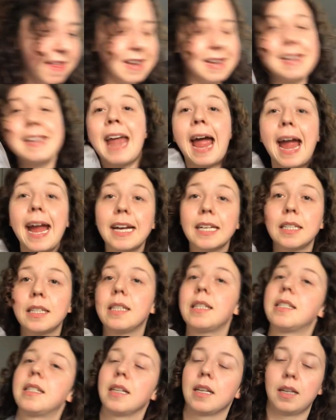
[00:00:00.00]

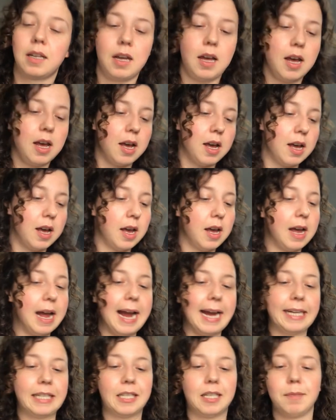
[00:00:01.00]
next
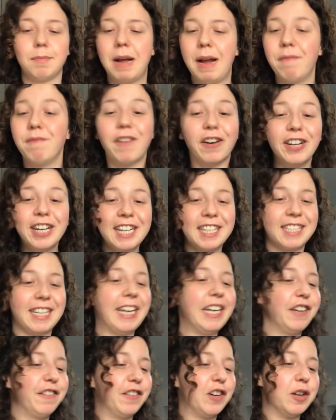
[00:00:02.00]
item I'm very
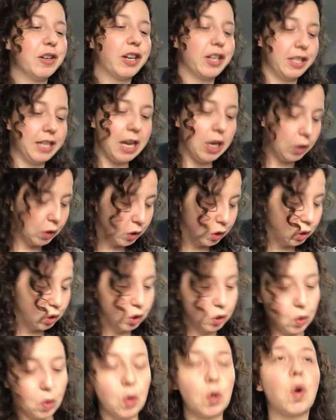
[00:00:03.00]
excited for because they look
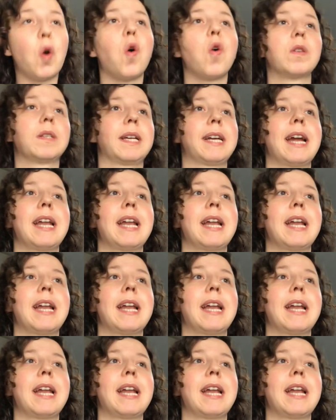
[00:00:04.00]
so cozy,